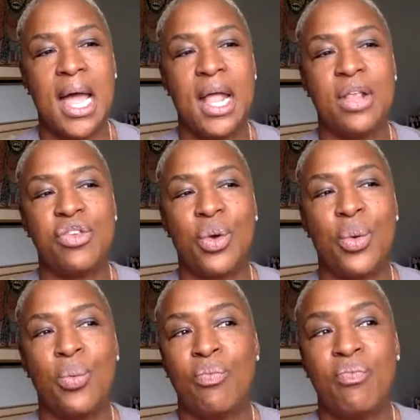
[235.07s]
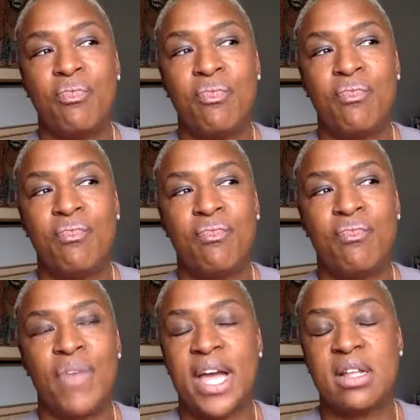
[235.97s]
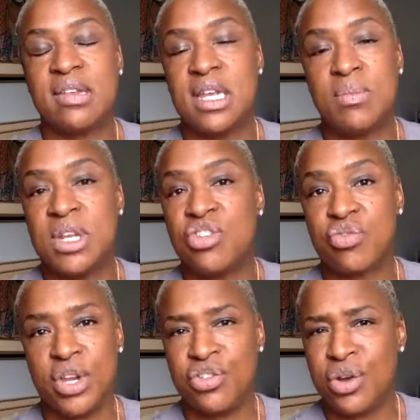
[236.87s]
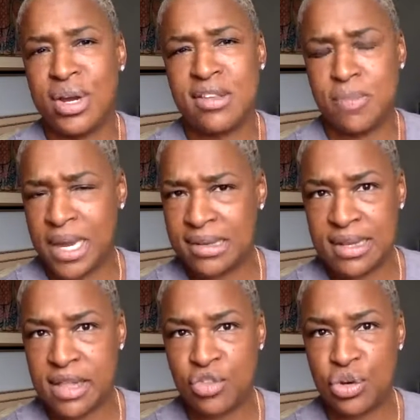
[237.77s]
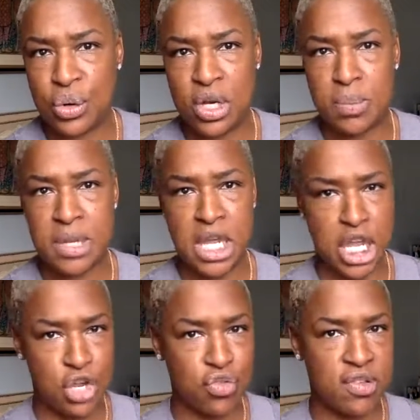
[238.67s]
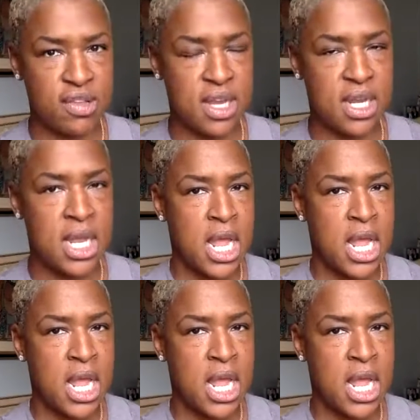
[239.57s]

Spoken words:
So faculty and administration are expecting that you're going to be interested